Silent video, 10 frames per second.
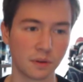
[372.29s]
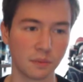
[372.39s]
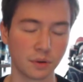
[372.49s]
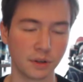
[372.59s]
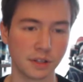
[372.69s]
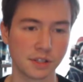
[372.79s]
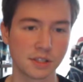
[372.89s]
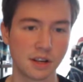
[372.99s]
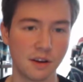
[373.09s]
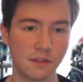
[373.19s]
Marius,
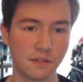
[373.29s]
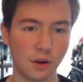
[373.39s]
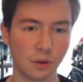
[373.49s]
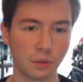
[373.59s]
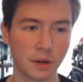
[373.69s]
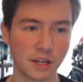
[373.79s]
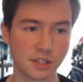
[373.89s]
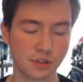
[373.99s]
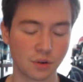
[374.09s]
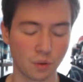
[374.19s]
followed by
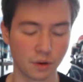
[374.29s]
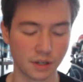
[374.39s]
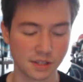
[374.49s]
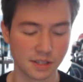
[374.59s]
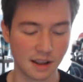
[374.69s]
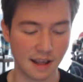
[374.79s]
Sertorius,